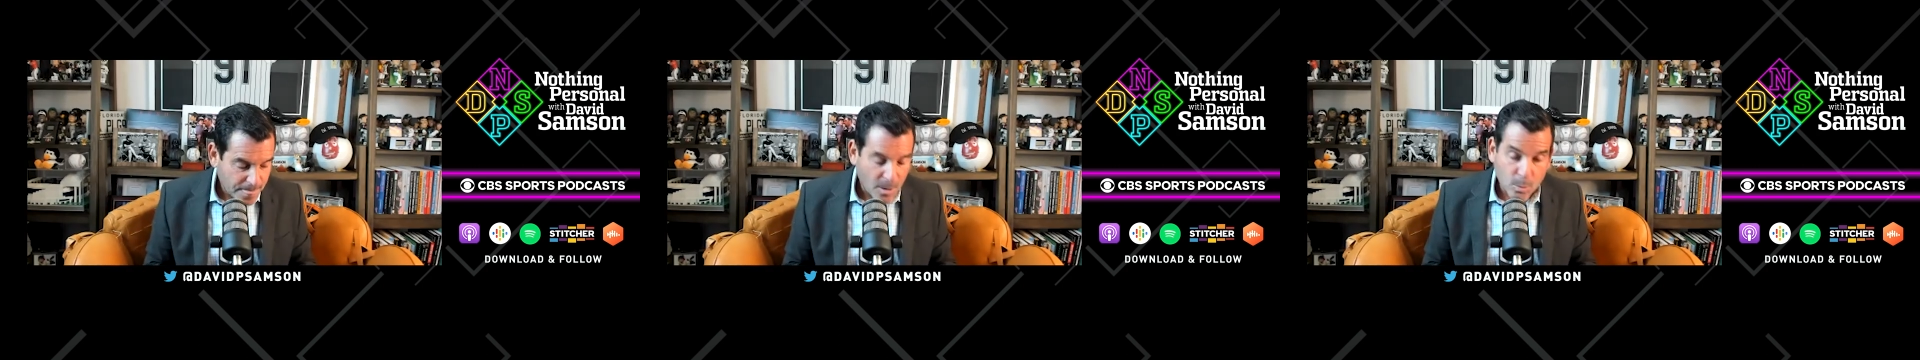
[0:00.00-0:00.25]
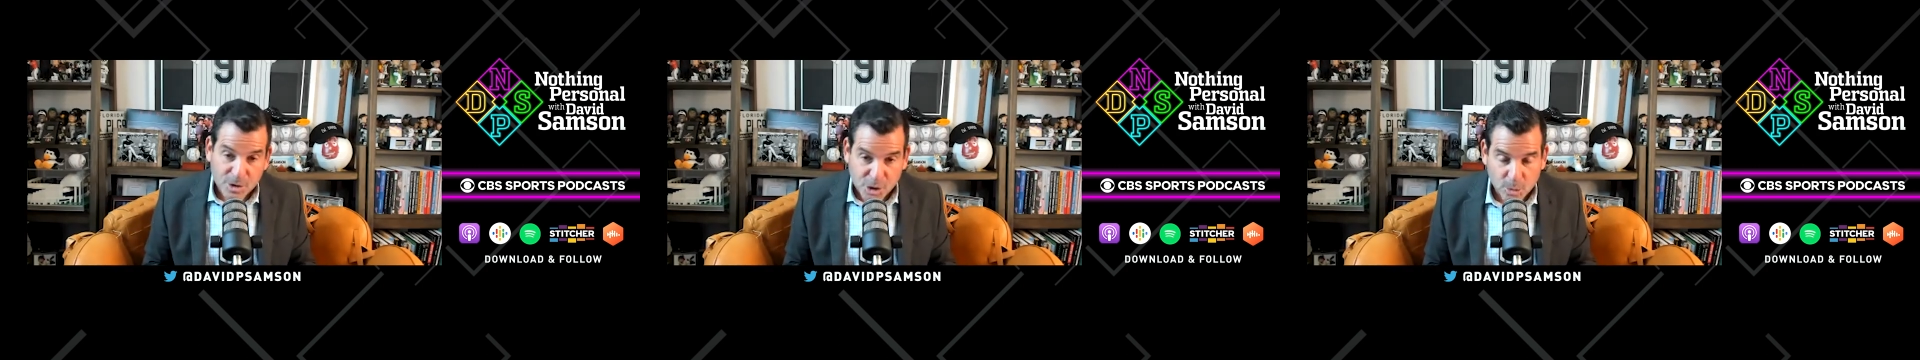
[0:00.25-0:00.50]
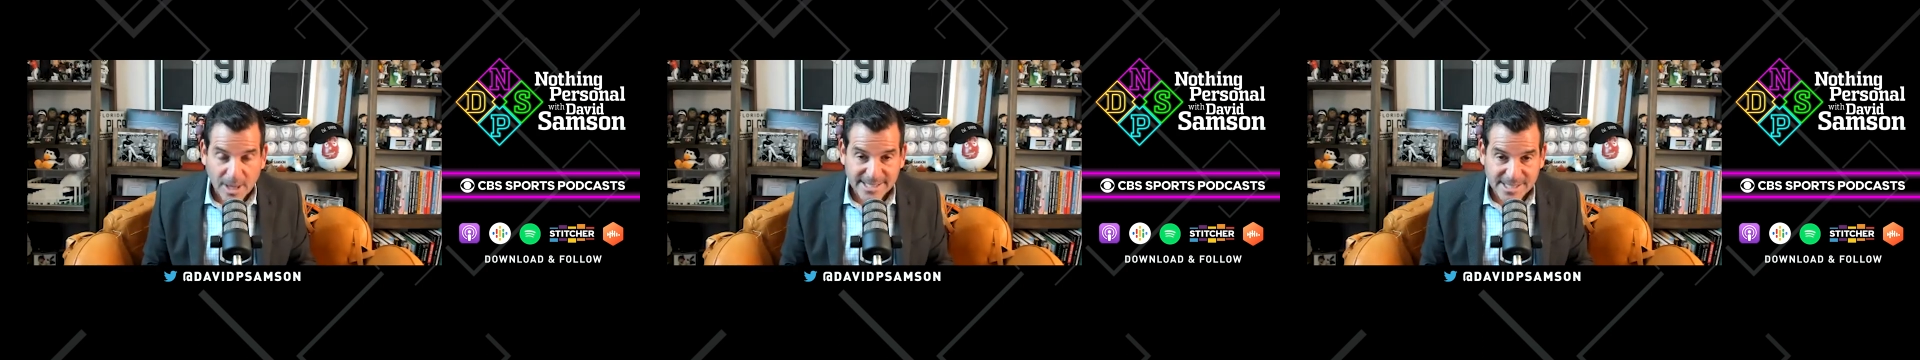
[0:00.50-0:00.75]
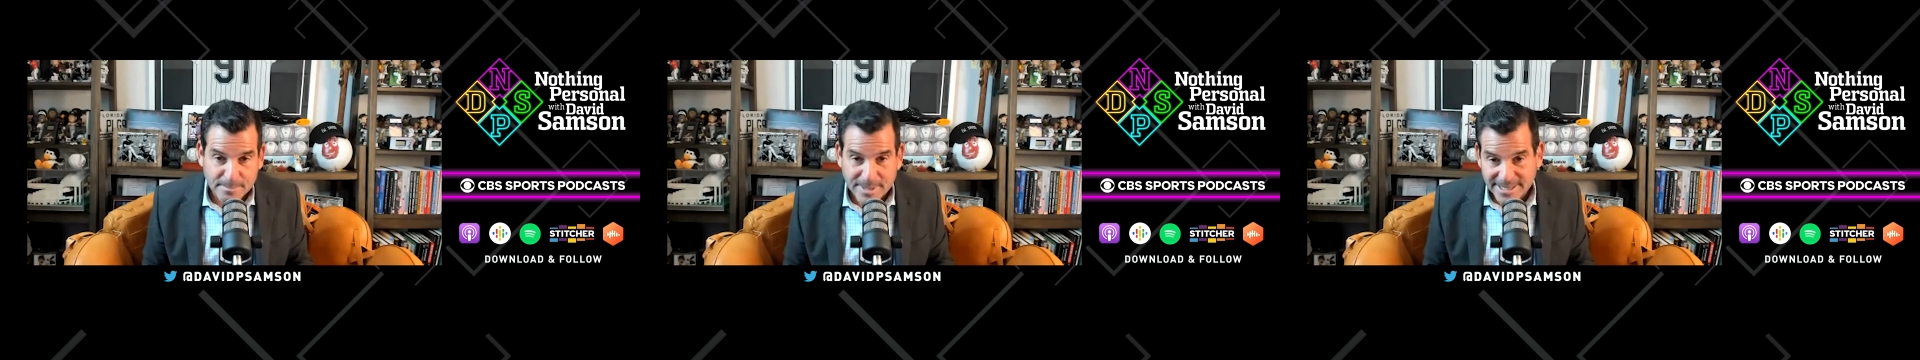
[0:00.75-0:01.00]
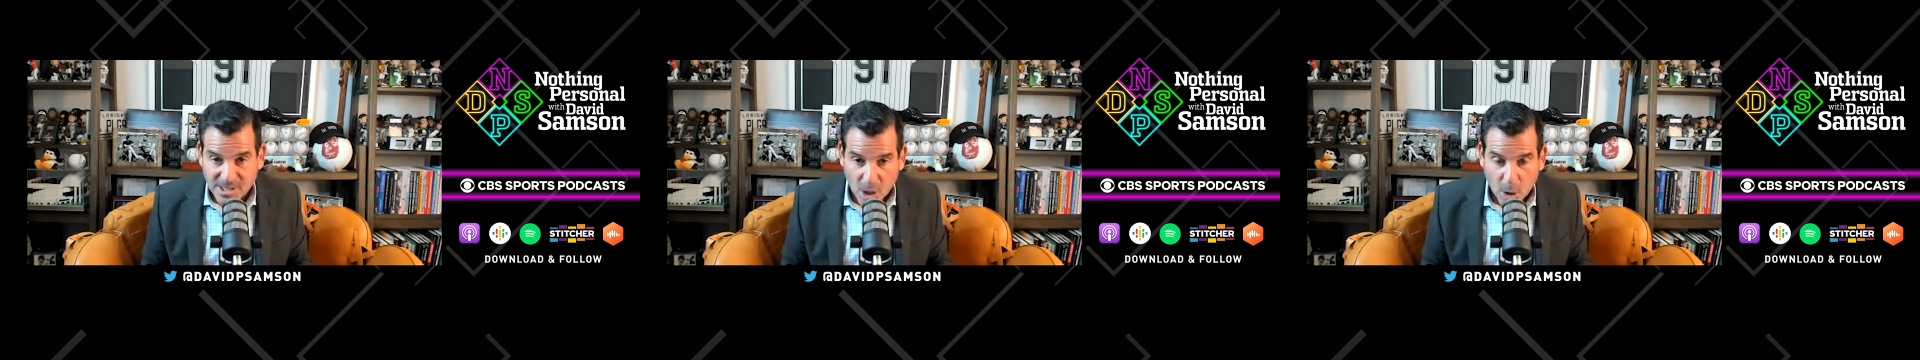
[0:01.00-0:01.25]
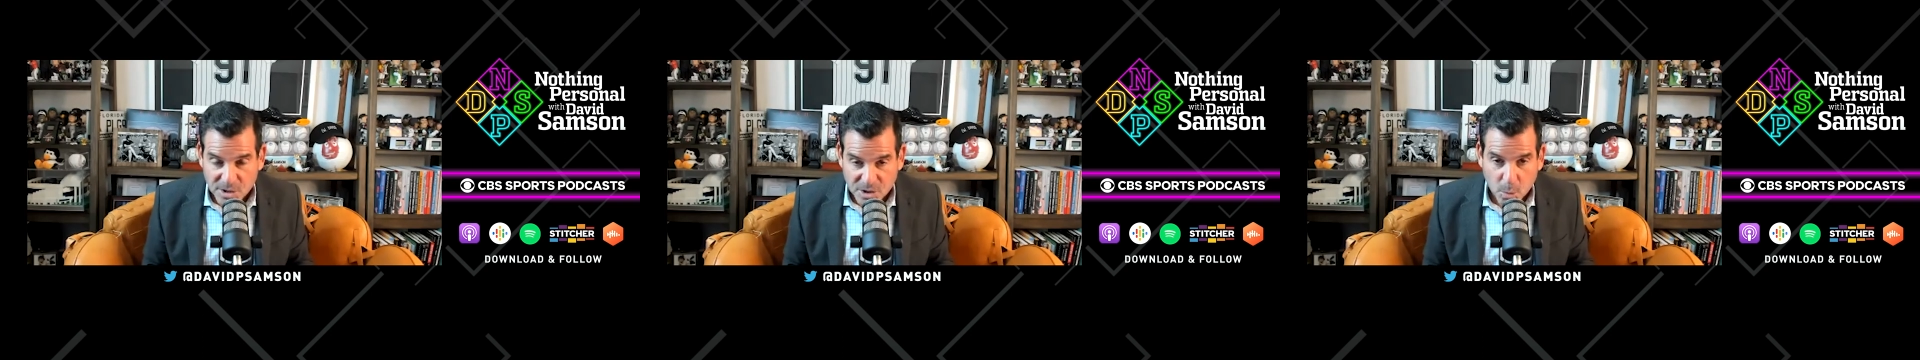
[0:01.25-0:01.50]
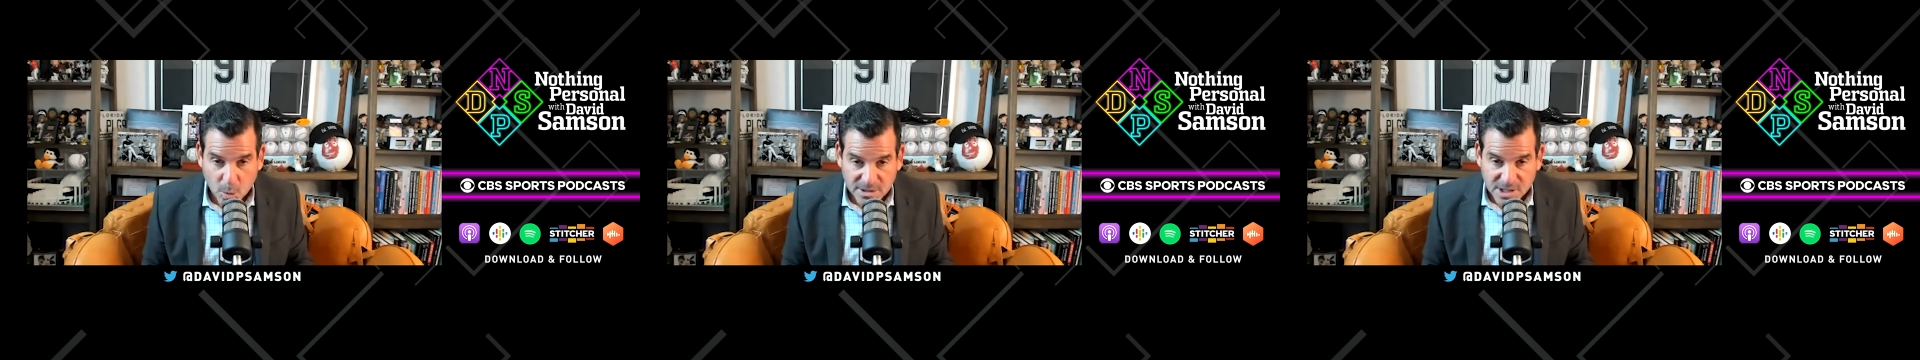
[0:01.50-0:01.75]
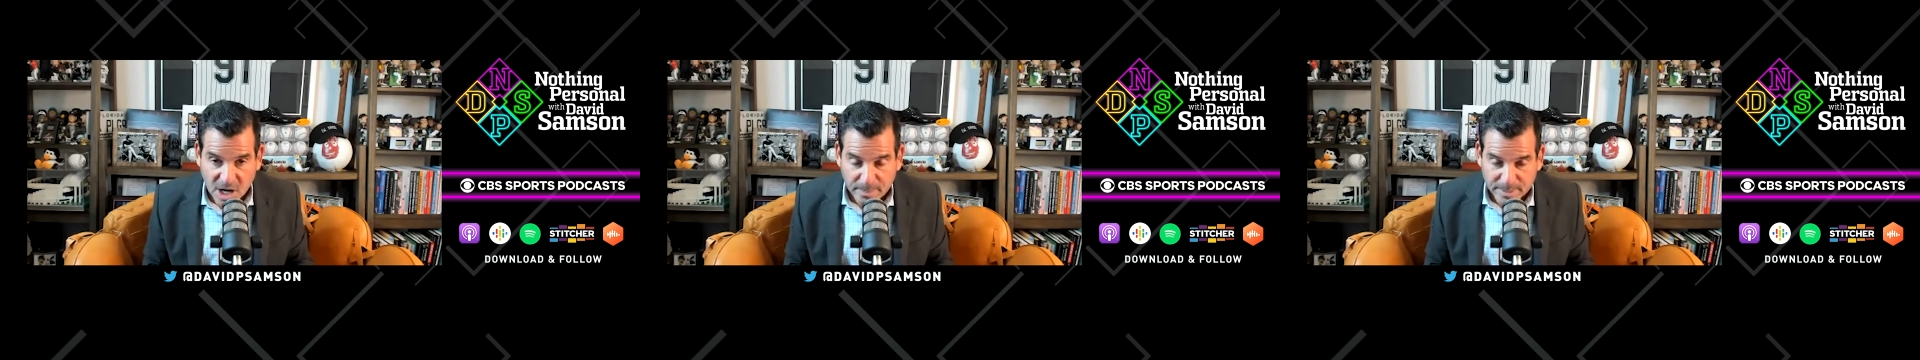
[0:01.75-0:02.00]
would you like to bid to host a World
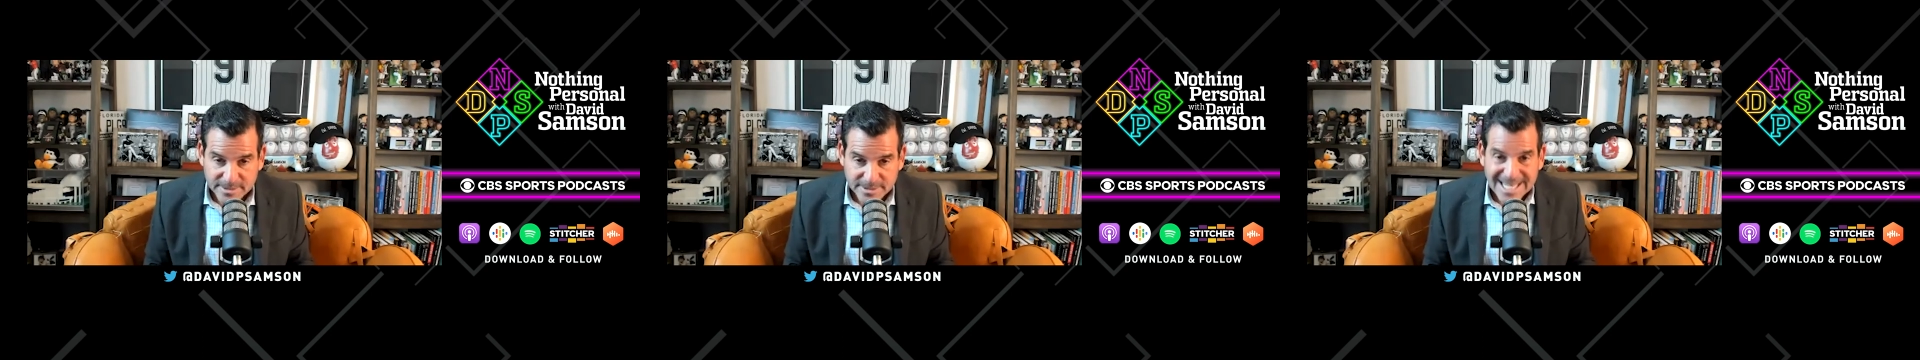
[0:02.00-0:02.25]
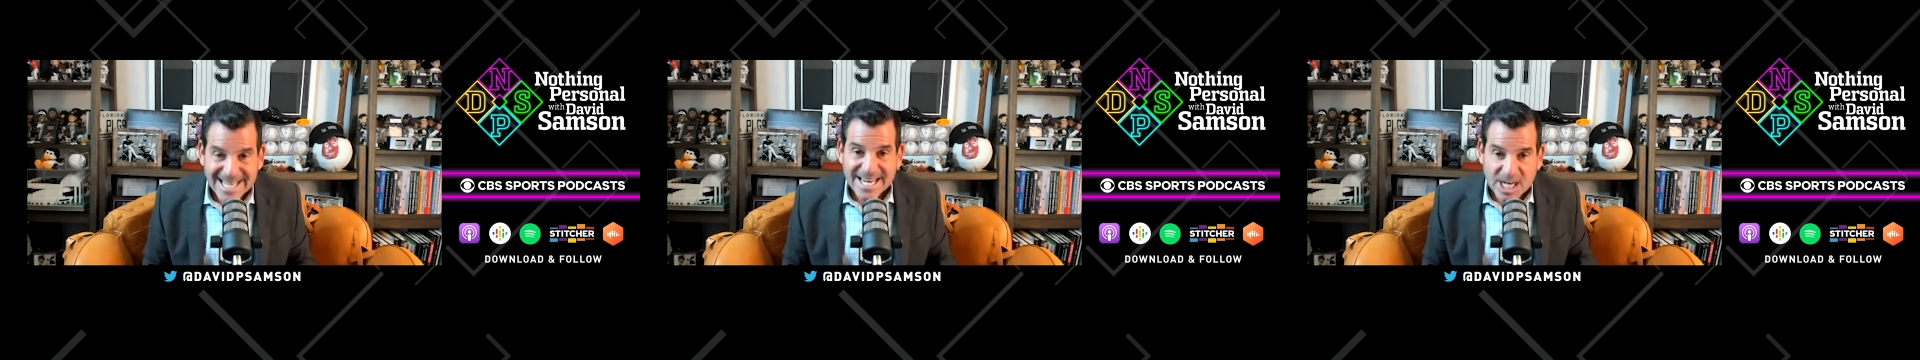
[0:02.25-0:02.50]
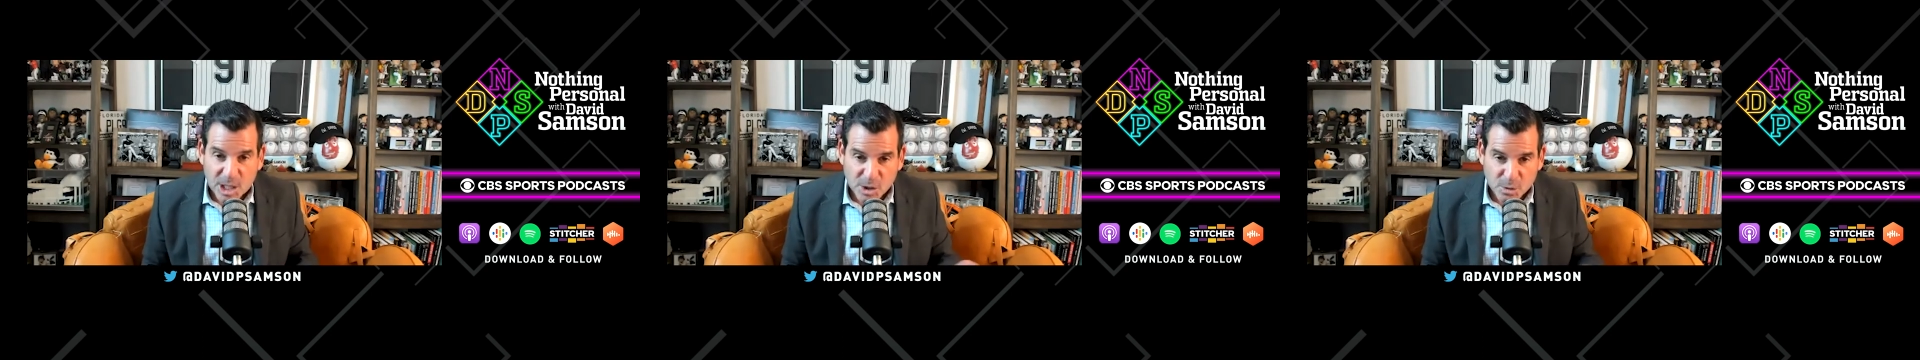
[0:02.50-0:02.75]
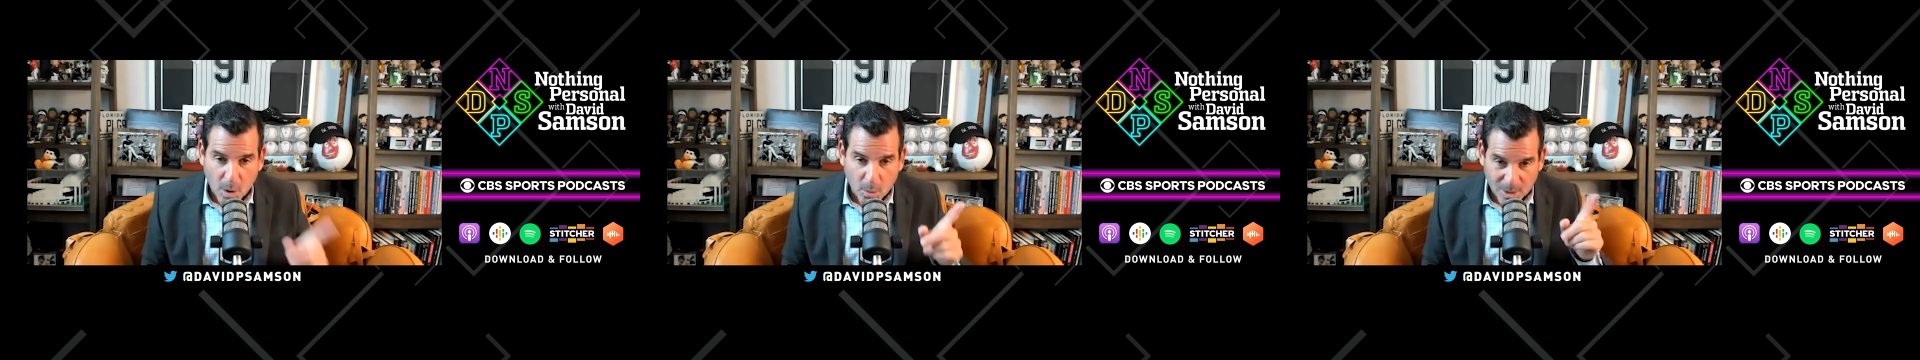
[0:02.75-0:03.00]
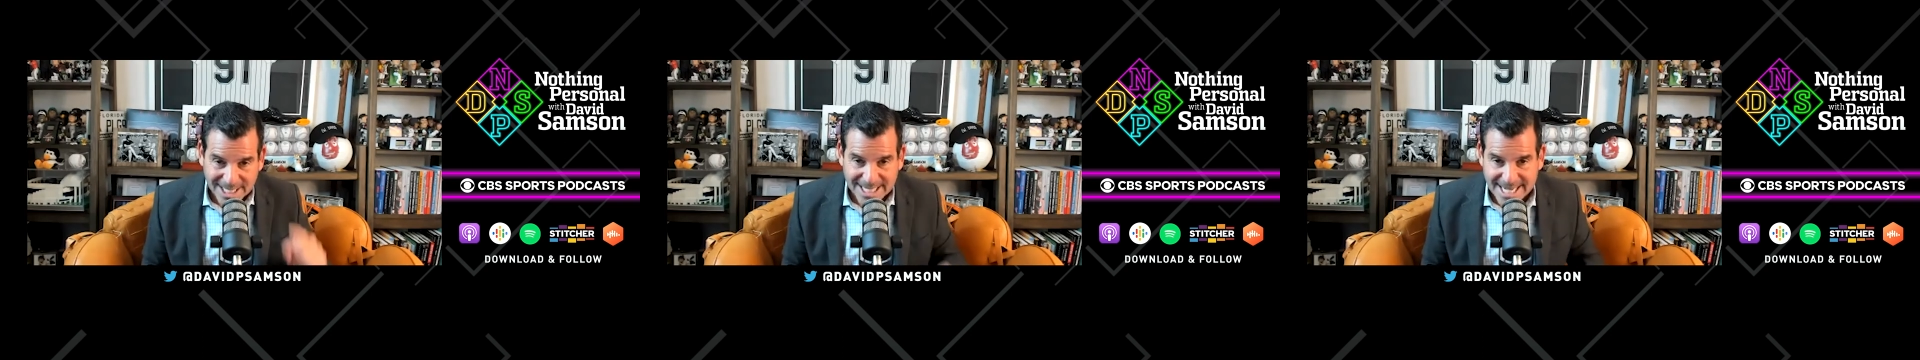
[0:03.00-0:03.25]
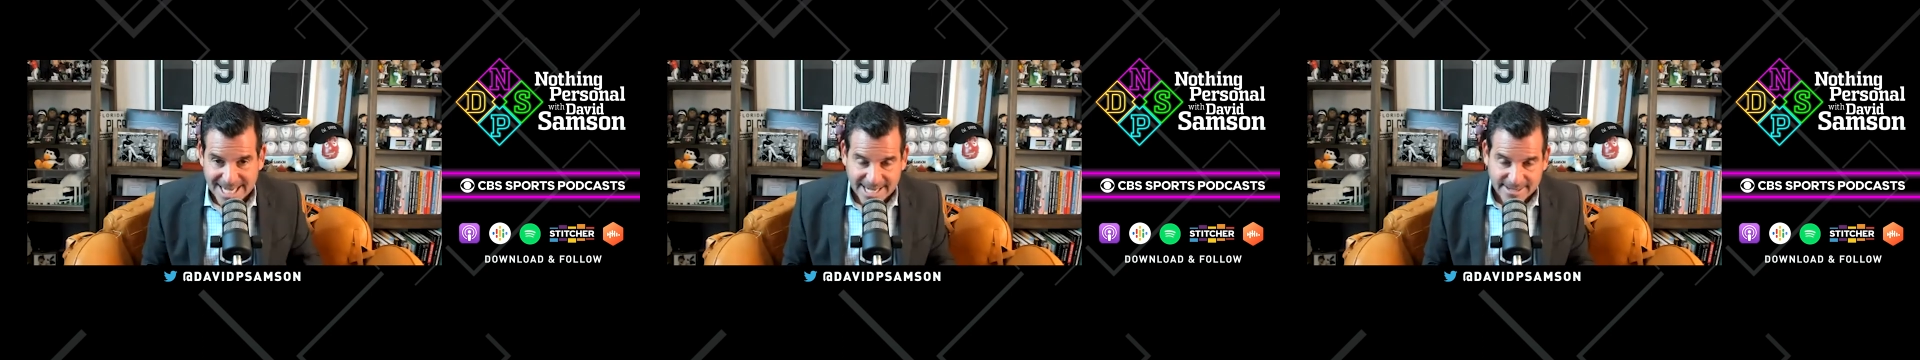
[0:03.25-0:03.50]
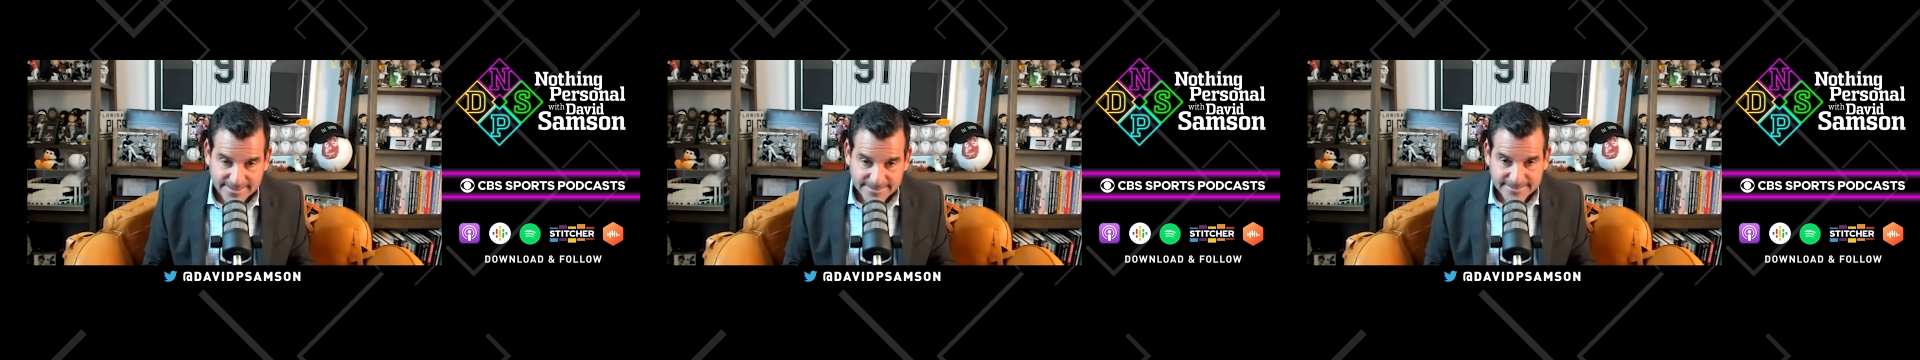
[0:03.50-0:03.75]
Cup? Here's what we're going to need.